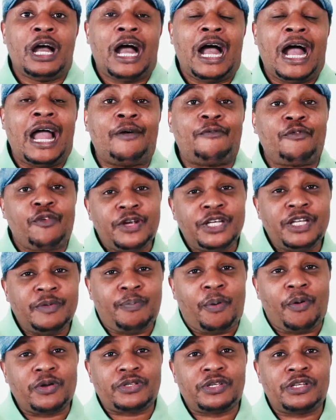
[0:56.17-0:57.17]
I've already
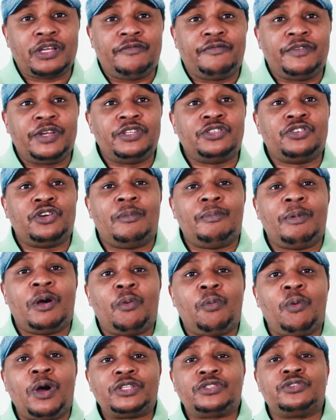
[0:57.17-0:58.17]
posted a video
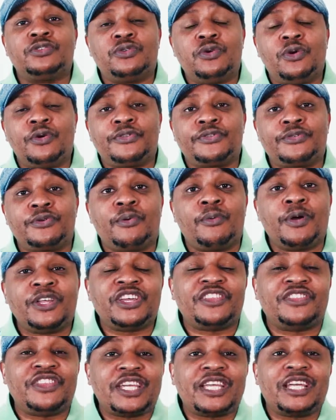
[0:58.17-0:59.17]
about what to go through when
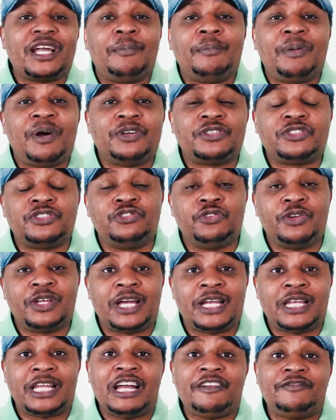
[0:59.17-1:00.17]
you're thinking about
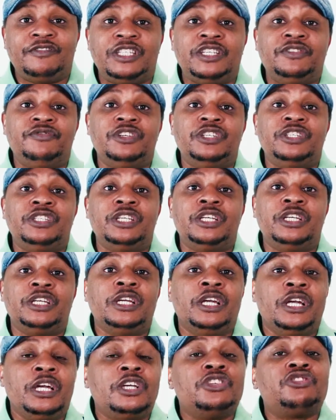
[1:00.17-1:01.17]
doing a live DVD,
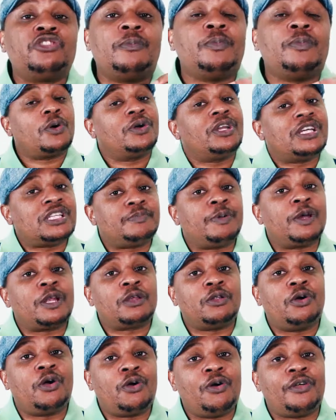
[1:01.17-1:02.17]
so going to
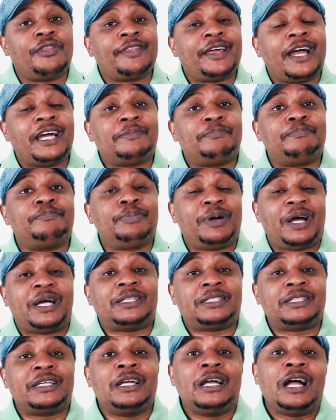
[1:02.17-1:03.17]
spend long on that,
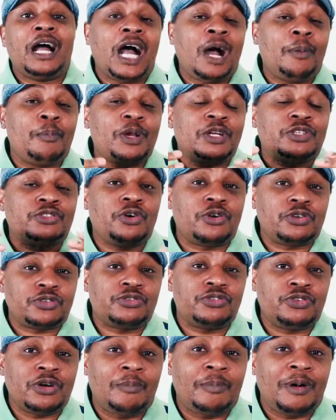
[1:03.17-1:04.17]
but I'm going to talk
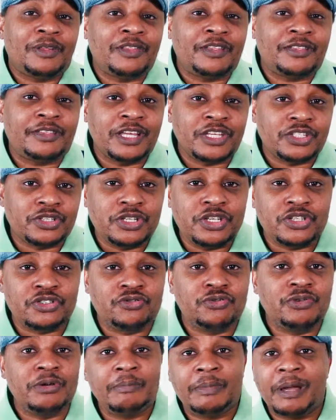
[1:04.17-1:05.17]
to you about the things you need
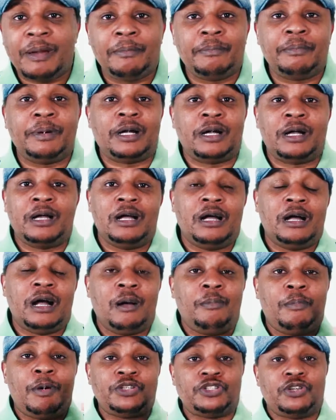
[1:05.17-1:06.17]
to remember
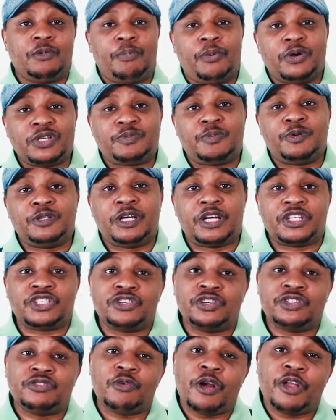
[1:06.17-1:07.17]
about your
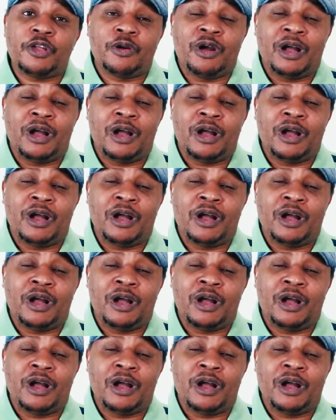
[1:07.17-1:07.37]
post-production.